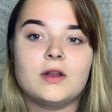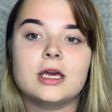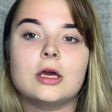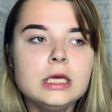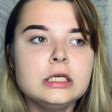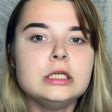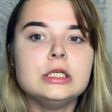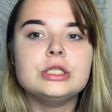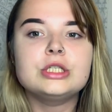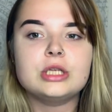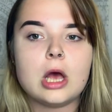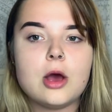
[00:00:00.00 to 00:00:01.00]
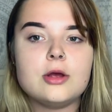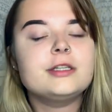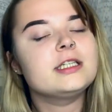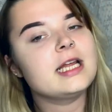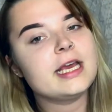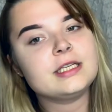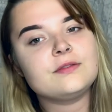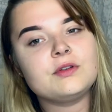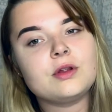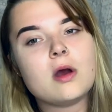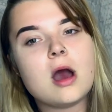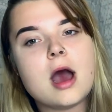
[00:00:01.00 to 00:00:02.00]
Like, so today's
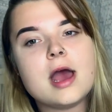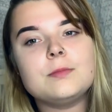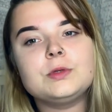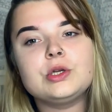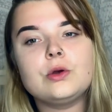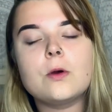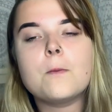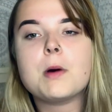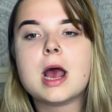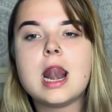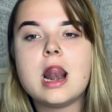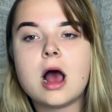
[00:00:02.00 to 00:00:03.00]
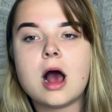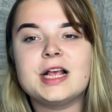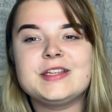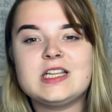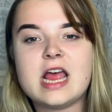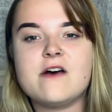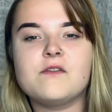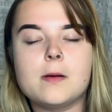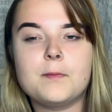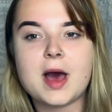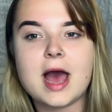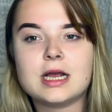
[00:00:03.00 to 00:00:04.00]
video I am doing my last ever
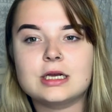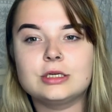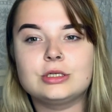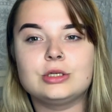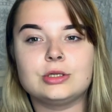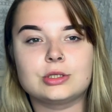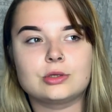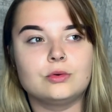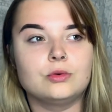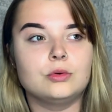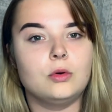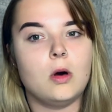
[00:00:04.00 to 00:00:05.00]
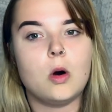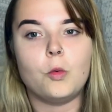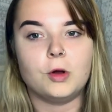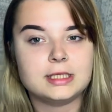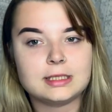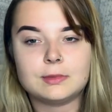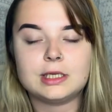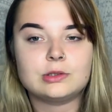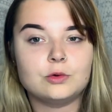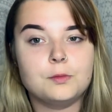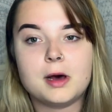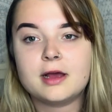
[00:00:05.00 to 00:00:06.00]
back to school what's in my
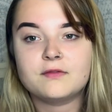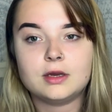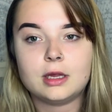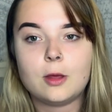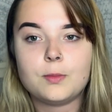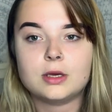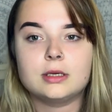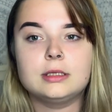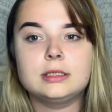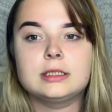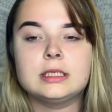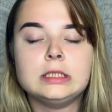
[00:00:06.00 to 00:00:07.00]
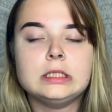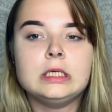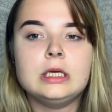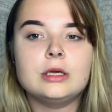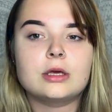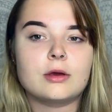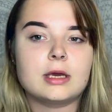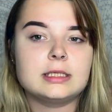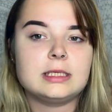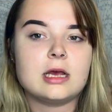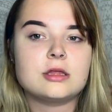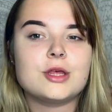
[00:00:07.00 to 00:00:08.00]
school bag video, because going
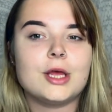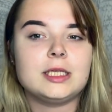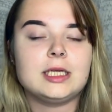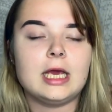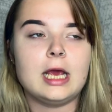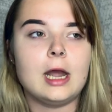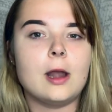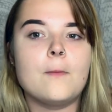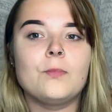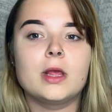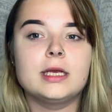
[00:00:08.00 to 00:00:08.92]
into year thirteen,